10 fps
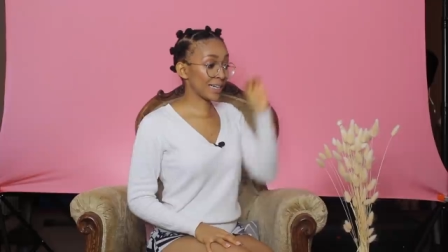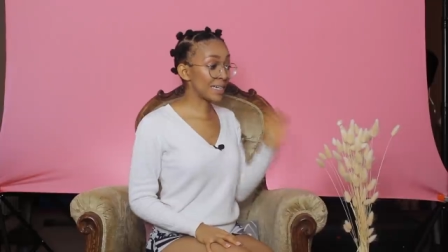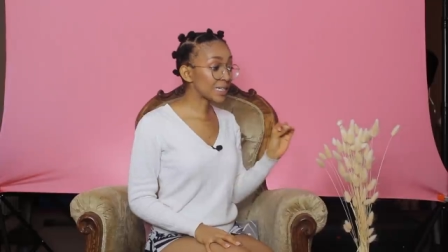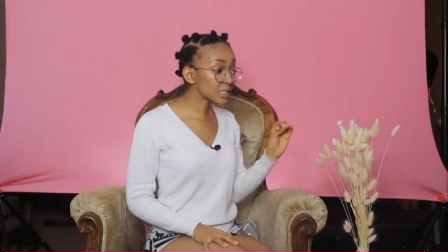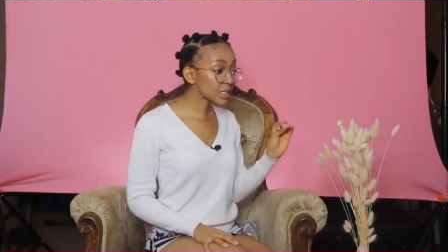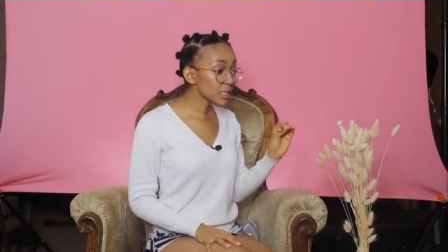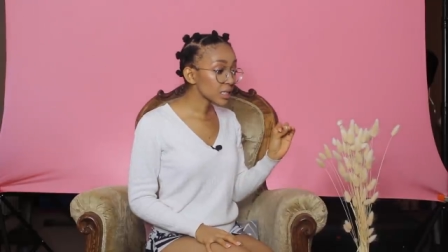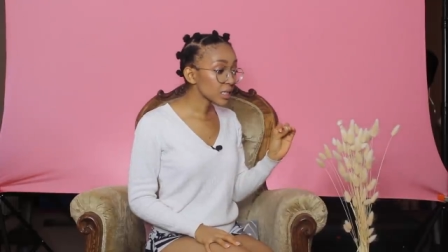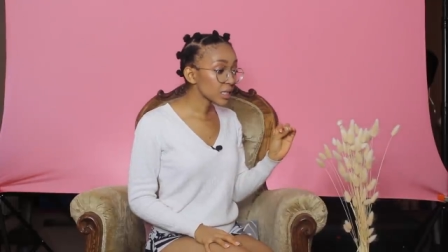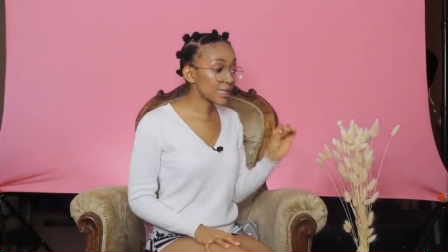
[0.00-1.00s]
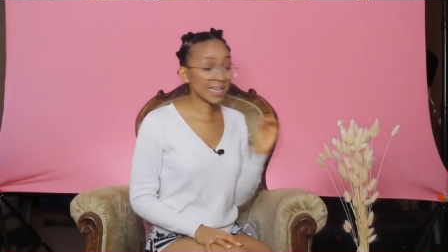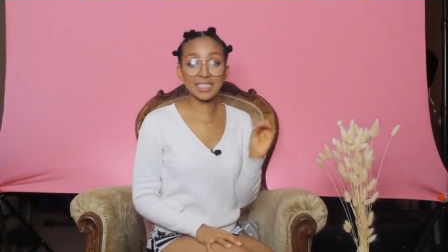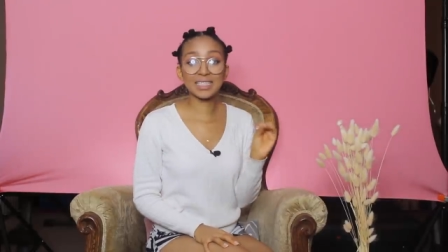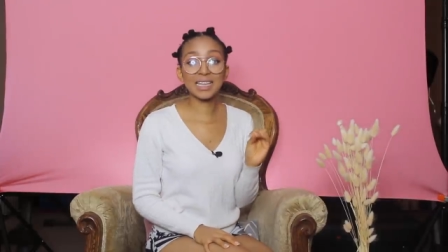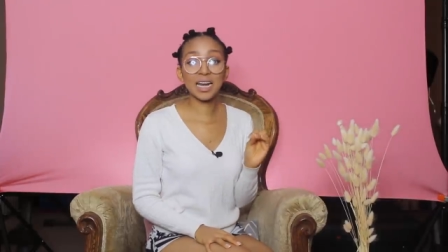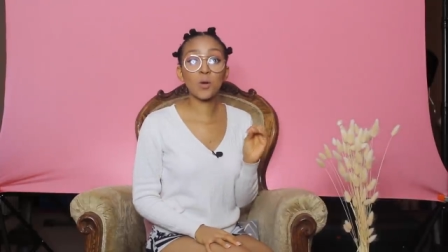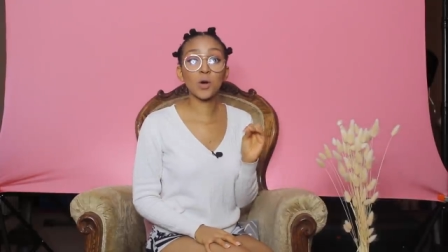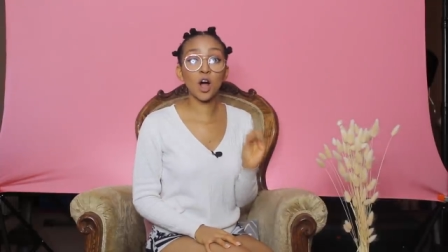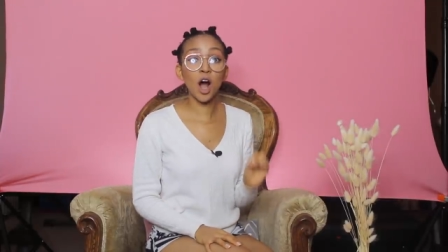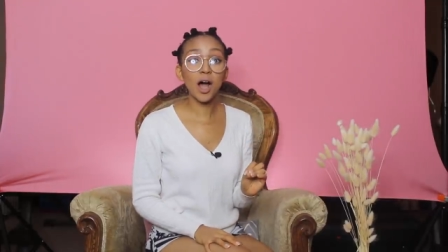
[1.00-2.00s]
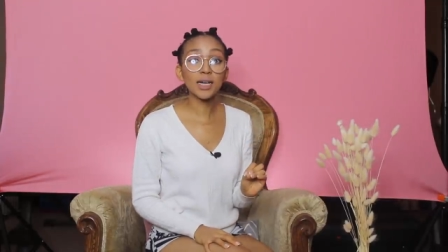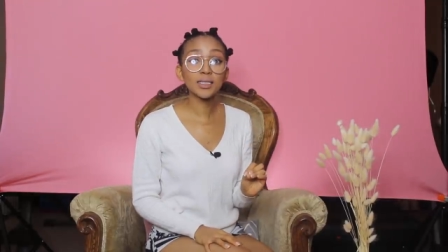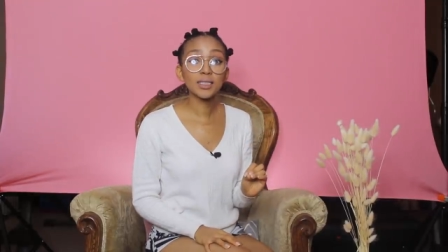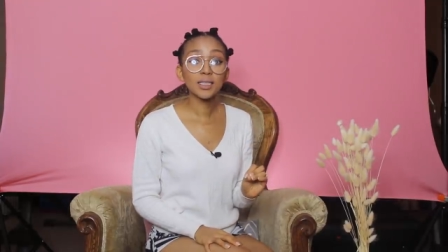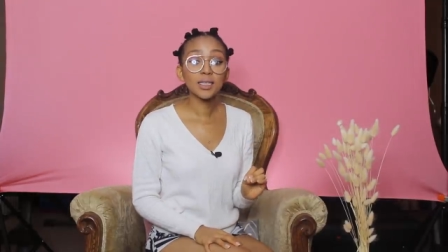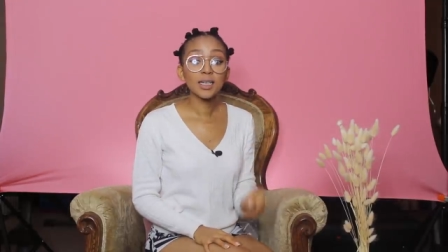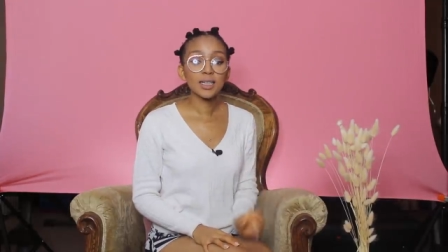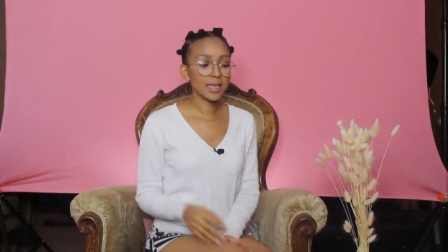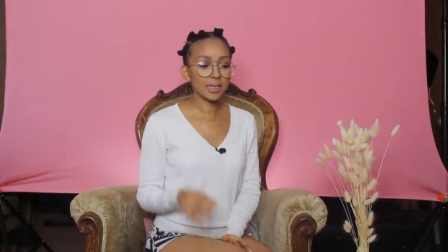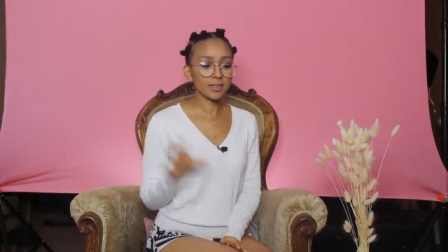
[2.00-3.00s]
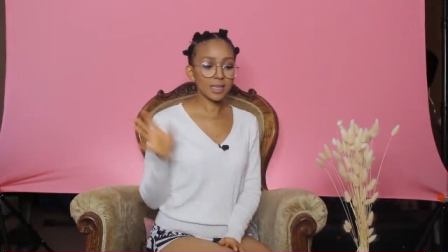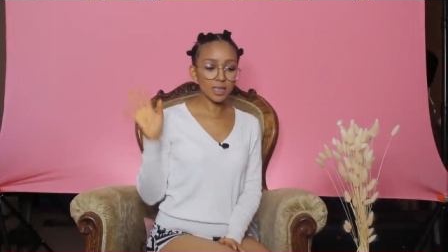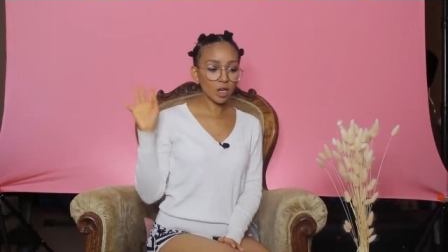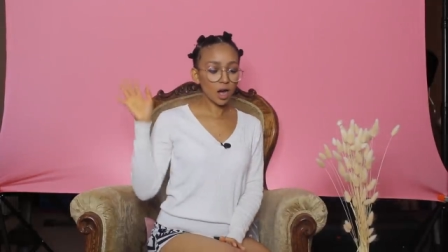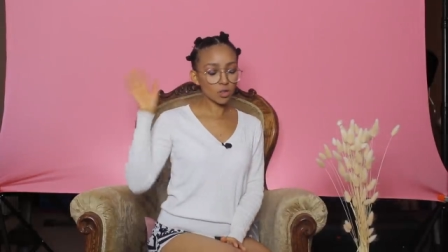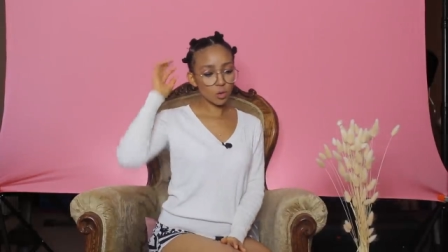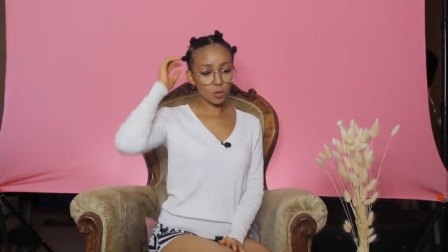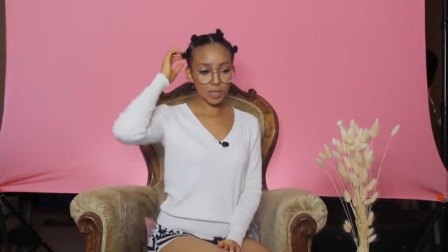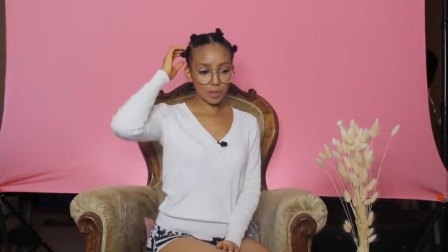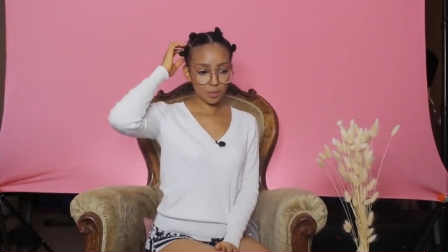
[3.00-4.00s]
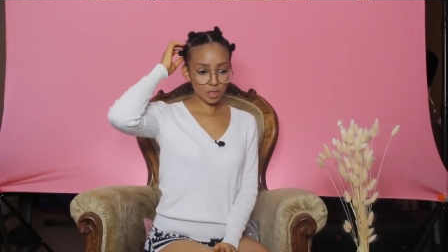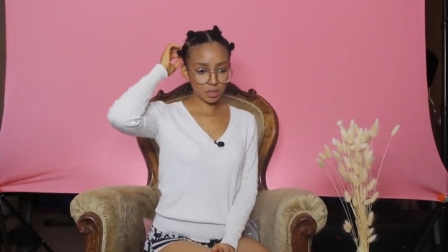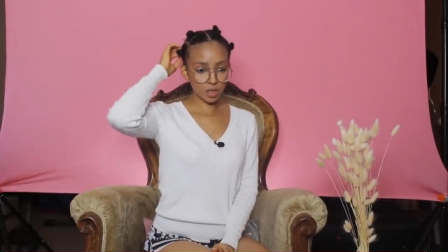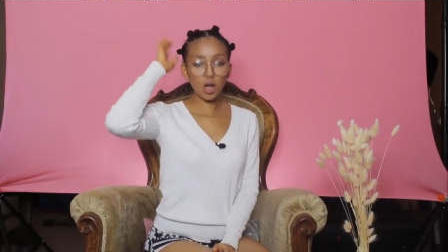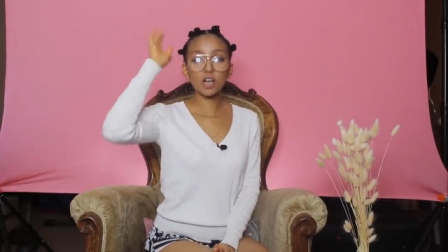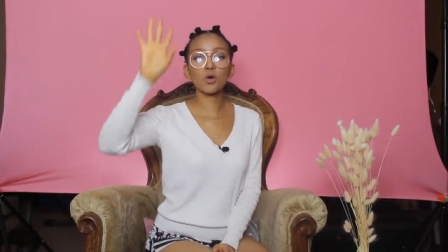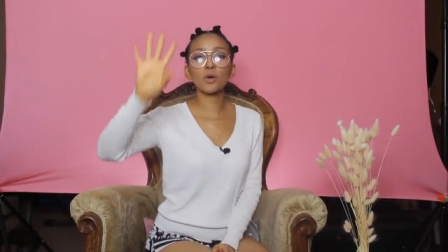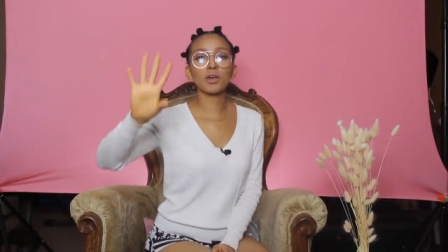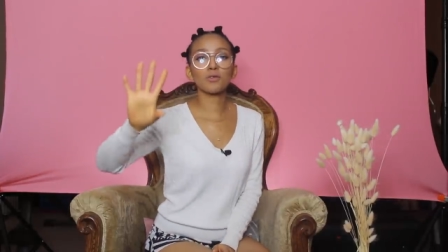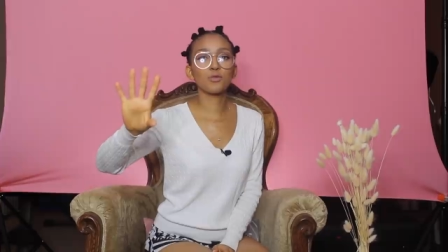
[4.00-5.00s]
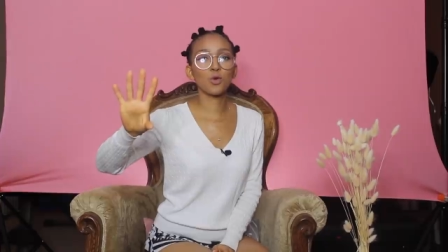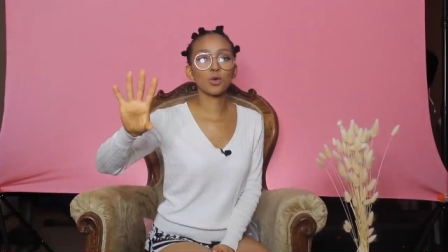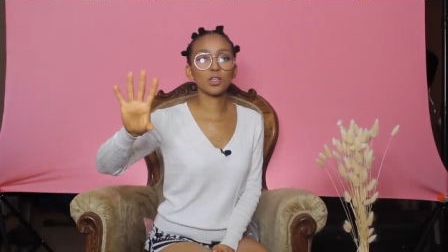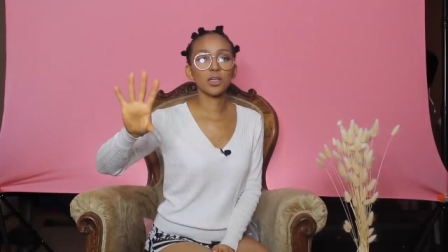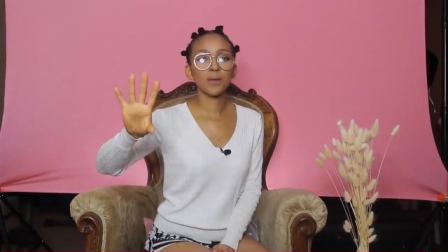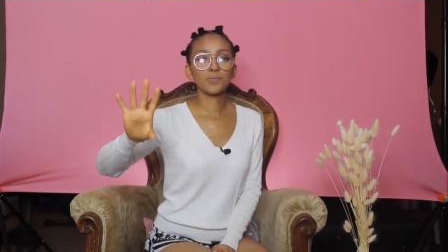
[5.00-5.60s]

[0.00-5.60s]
at least they can see that I work hard, then then they can't call me an imposter. They can't call me a fraud.